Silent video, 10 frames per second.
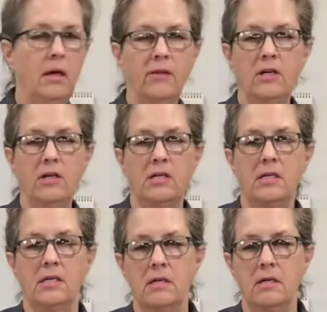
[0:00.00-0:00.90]
this
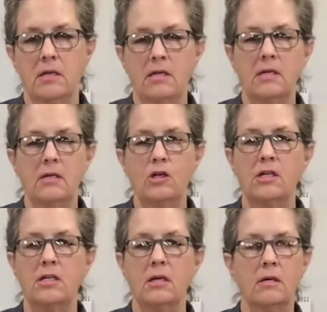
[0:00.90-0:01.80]
is
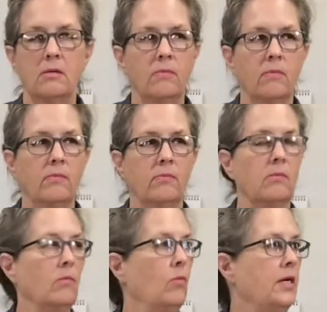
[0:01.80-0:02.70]
just
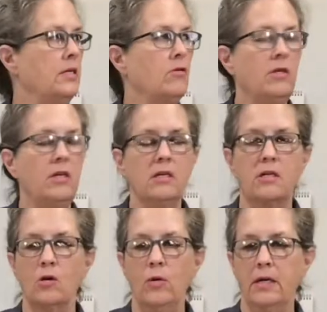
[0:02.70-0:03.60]
we do this
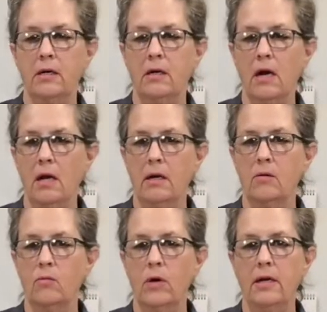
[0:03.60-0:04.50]
so we can
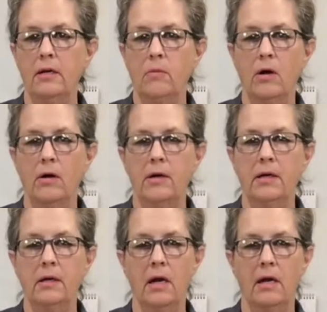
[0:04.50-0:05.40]
Ray and Mark can
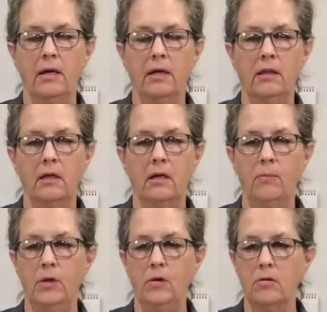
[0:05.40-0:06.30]
kind of get the
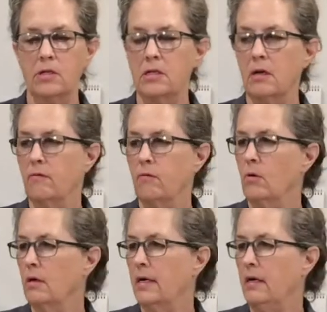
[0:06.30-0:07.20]
computer stuff
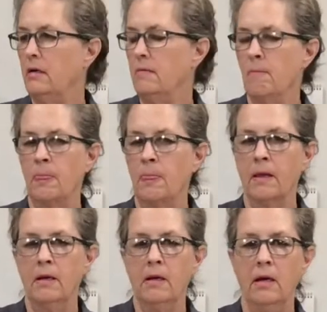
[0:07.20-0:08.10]
working.
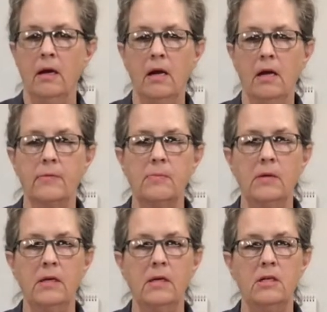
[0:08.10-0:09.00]
It helps
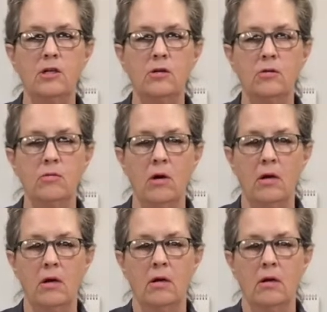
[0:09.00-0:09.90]
me to
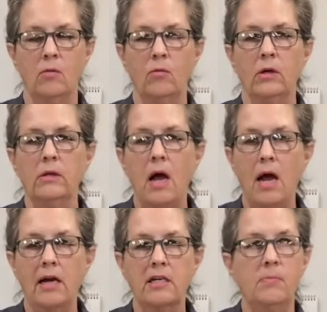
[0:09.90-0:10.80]

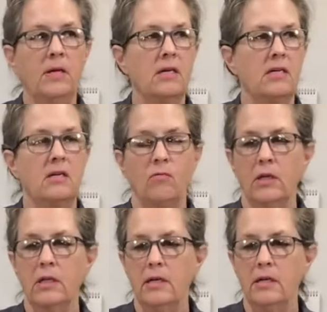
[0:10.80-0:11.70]
relax because it
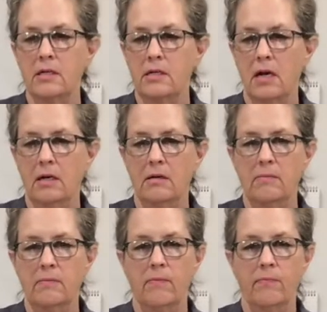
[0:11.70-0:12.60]
really is kind of
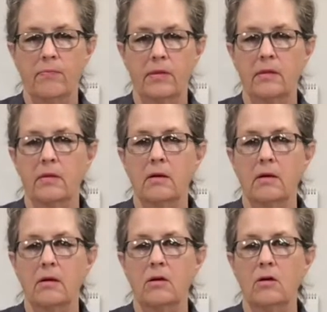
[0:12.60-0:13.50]

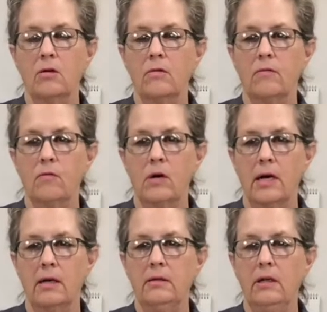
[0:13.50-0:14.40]

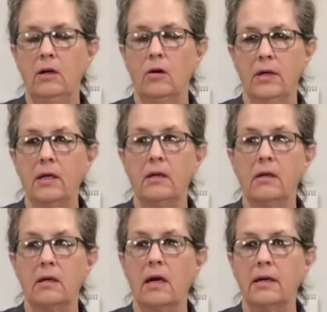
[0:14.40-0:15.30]

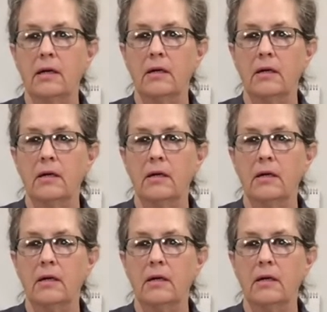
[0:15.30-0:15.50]
I get